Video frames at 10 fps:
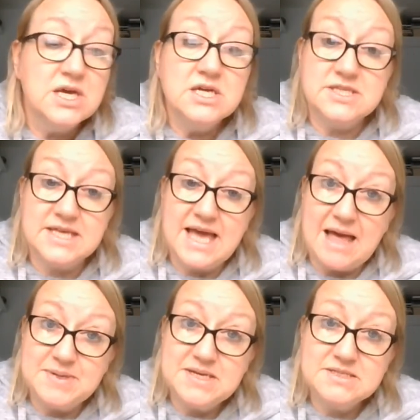to the
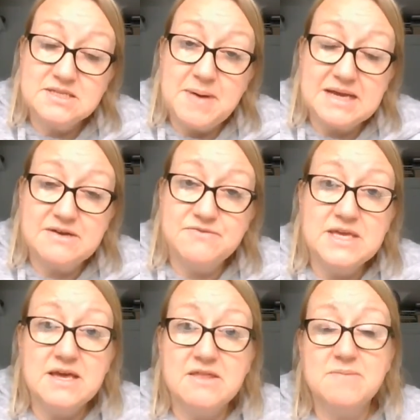cabinet at
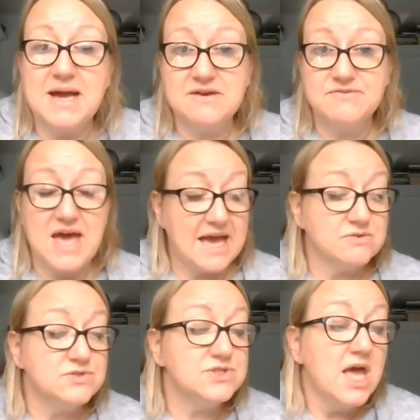the back of the
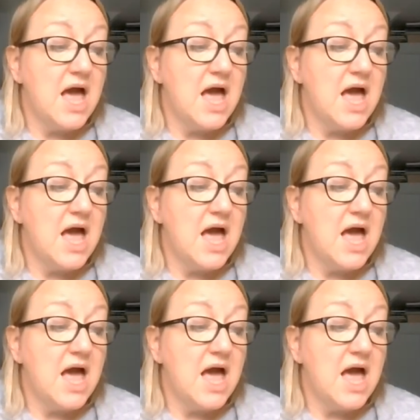house,